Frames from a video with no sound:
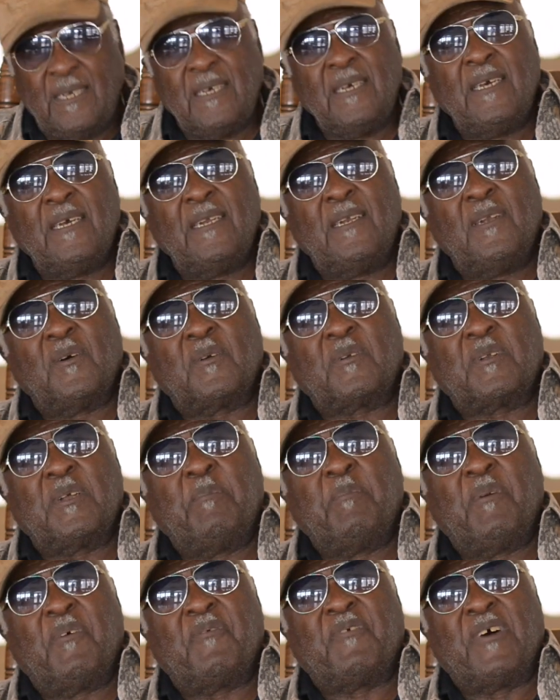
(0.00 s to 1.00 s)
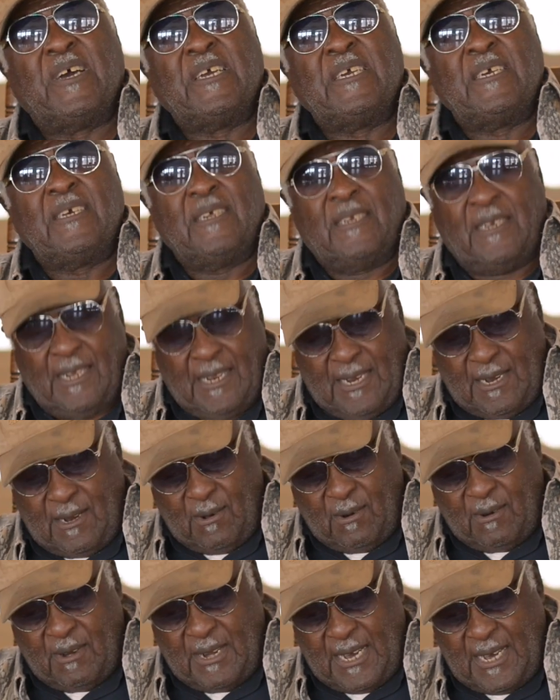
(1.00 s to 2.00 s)
he looked at my face and then
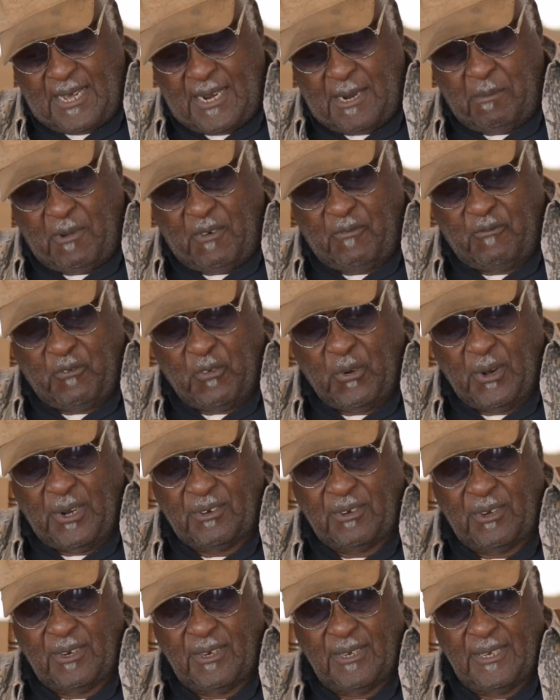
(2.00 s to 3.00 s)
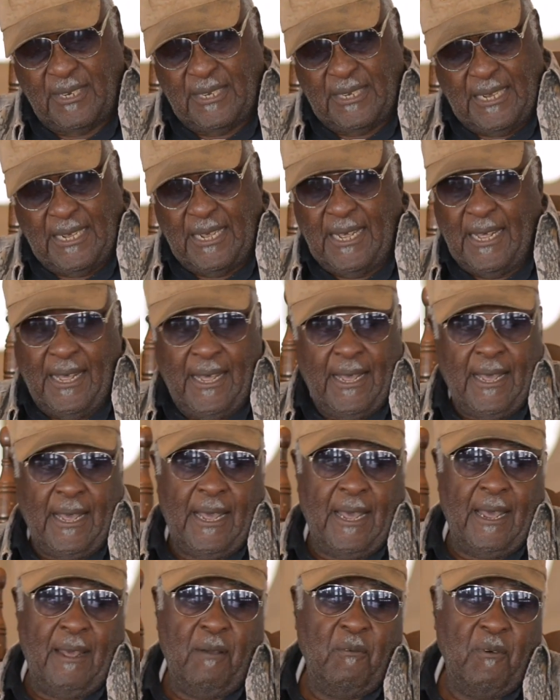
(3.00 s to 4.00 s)
looked down at my foot.
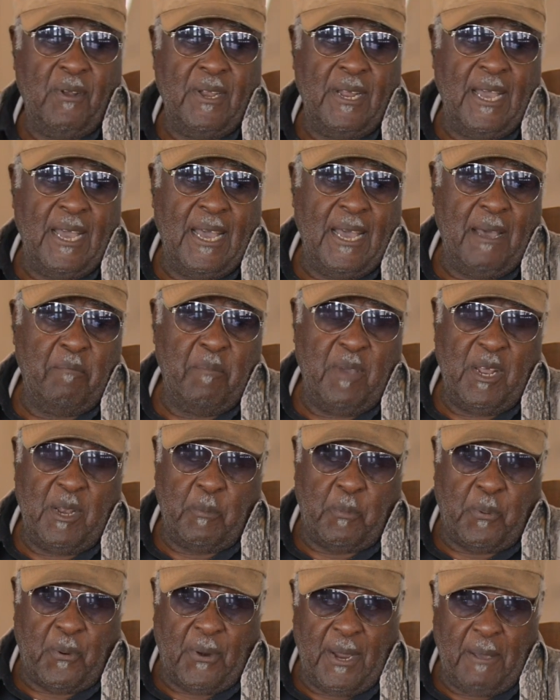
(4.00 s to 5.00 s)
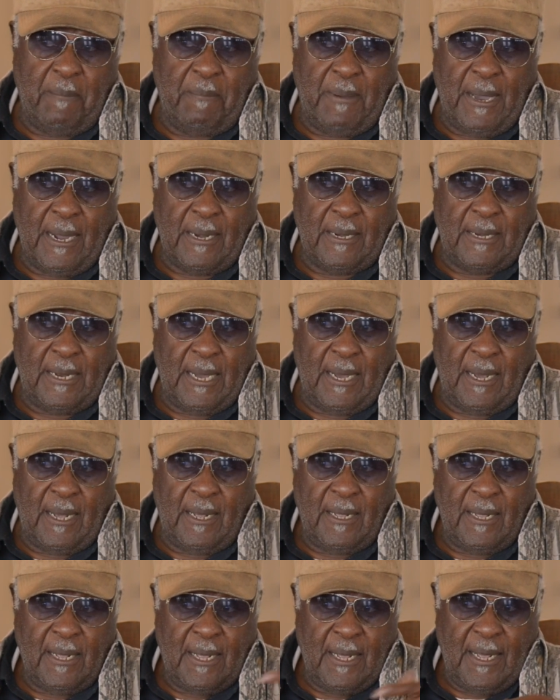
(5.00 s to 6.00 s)
And when they had me to pray back
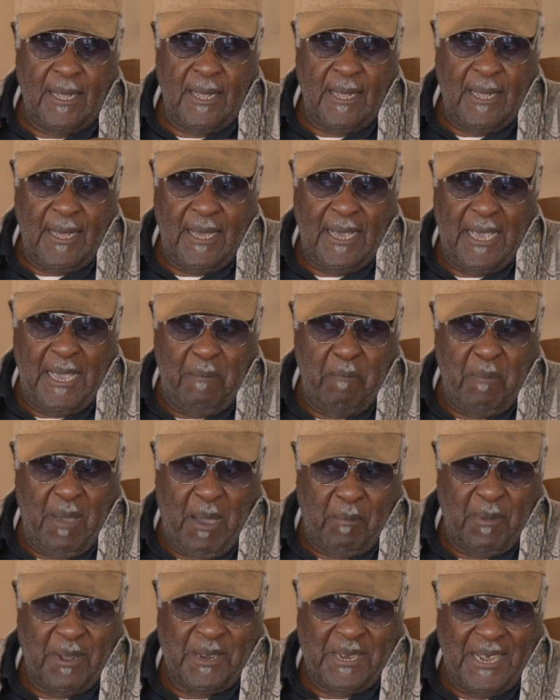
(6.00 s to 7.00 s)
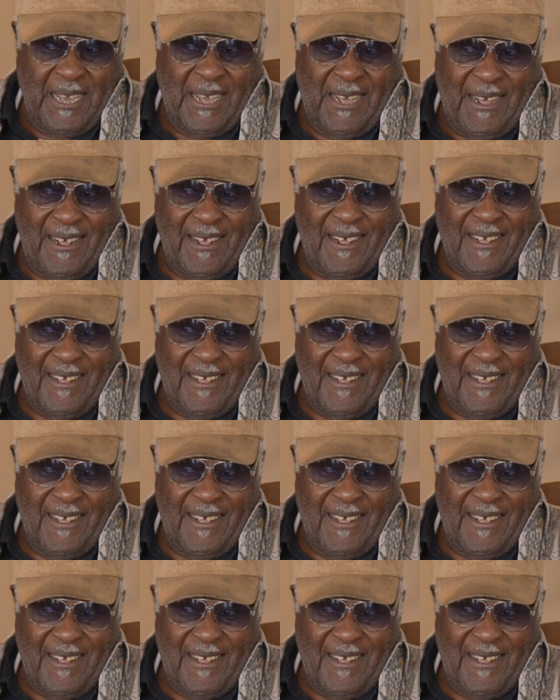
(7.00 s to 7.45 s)
there, he remembered that.